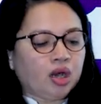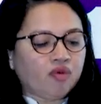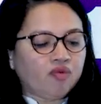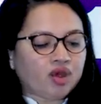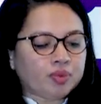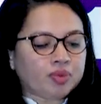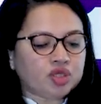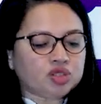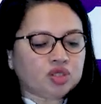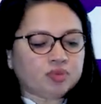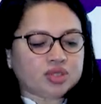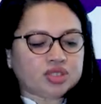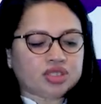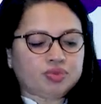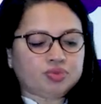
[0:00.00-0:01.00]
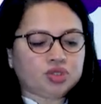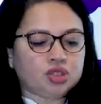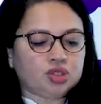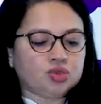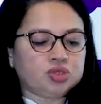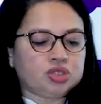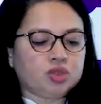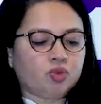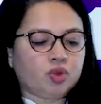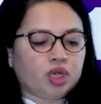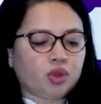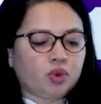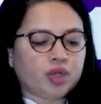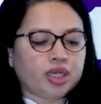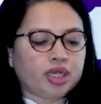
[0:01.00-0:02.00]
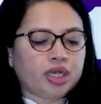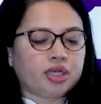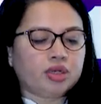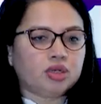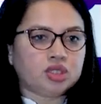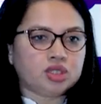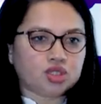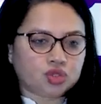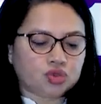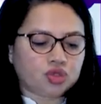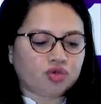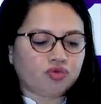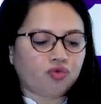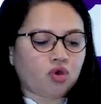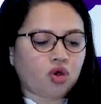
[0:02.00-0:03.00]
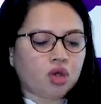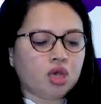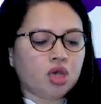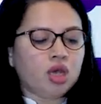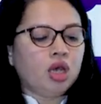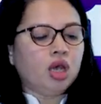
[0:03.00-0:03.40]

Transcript: vibration perception using 128 Hz tuning fork,